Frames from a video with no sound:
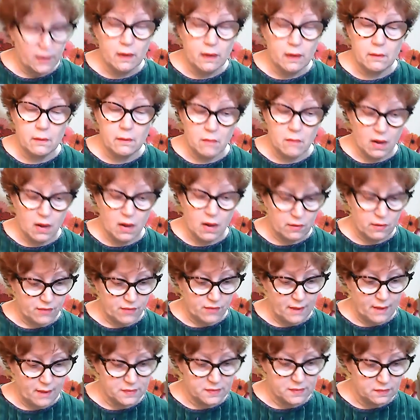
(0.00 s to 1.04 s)
Ma
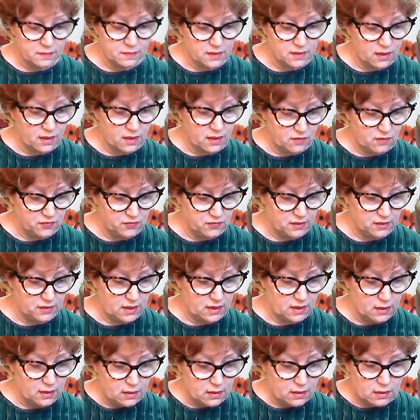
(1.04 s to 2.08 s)
wrapped them carefully
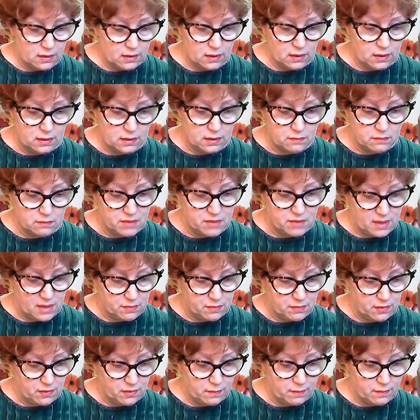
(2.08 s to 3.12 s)
in
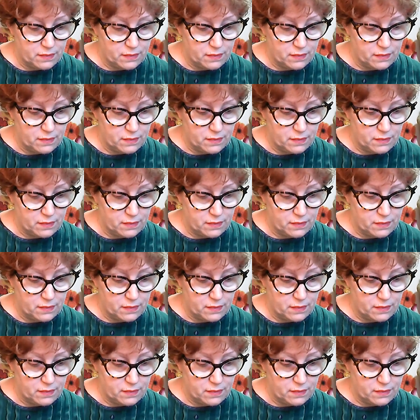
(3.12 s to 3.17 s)
paper,